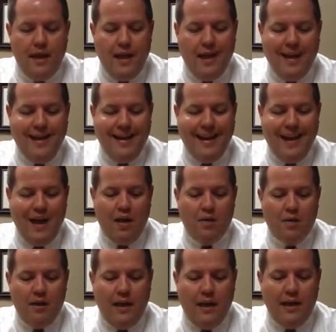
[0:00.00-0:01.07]
and an
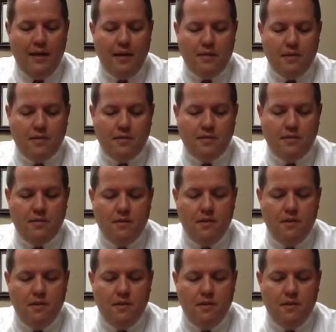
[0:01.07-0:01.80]
outer annulus.